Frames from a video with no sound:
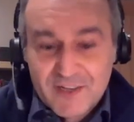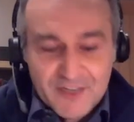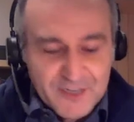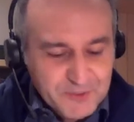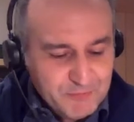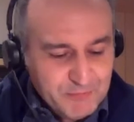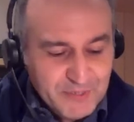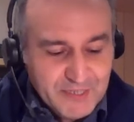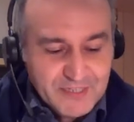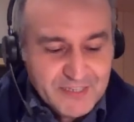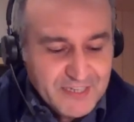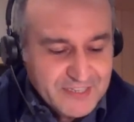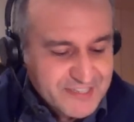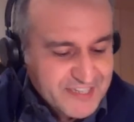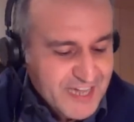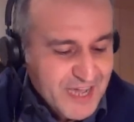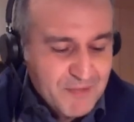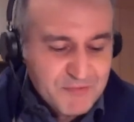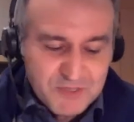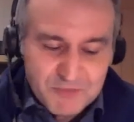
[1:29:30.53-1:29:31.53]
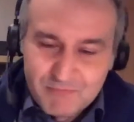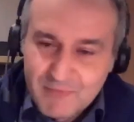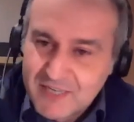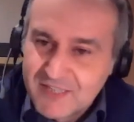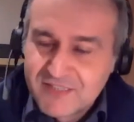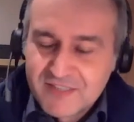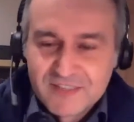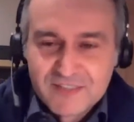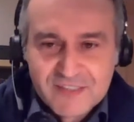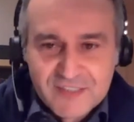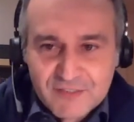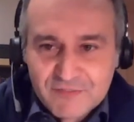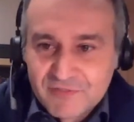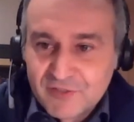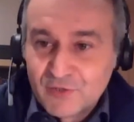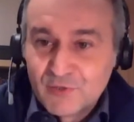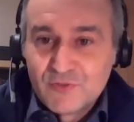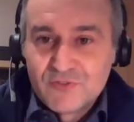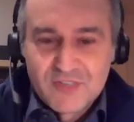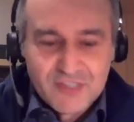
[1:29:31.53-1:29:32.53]
has been at times mixed and
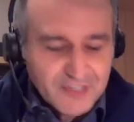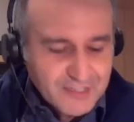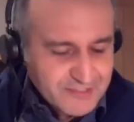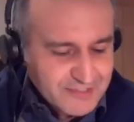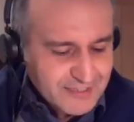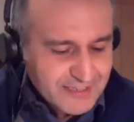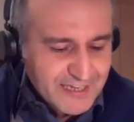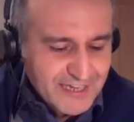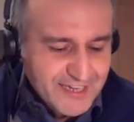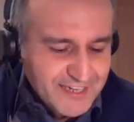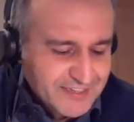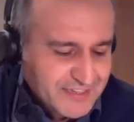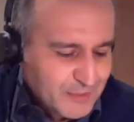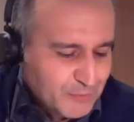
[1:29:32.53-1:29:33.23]
confusing and delayed.